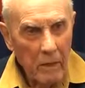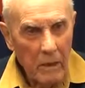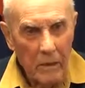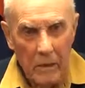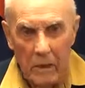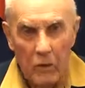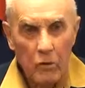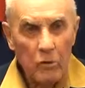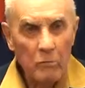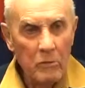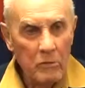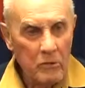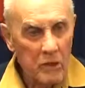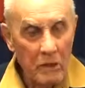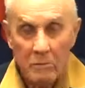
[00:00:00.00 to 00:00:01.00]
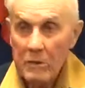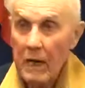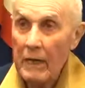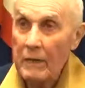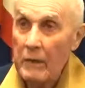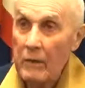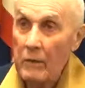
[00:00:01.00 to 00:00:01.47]
He knew museums
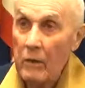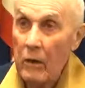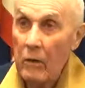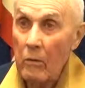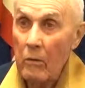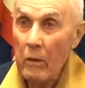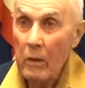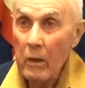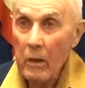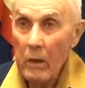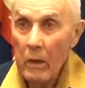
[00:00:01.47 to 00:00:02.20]
I didn't know,